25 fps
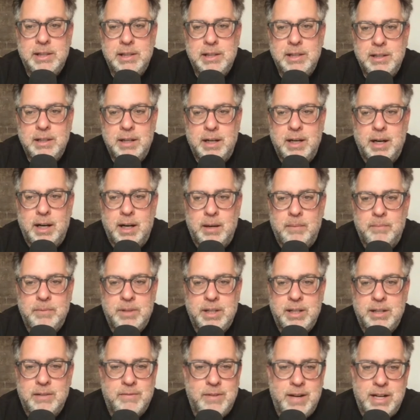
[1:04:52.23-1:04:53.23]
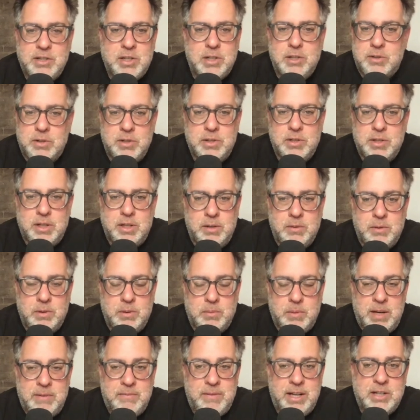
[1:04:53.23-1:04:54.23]
The
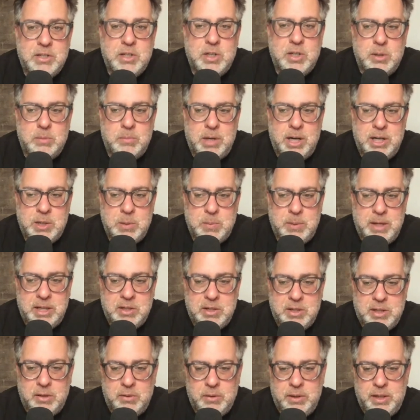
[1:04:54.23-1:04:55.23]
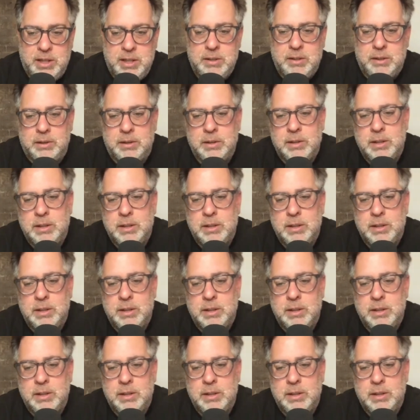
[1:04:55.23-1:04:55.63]
investor prospects don't either.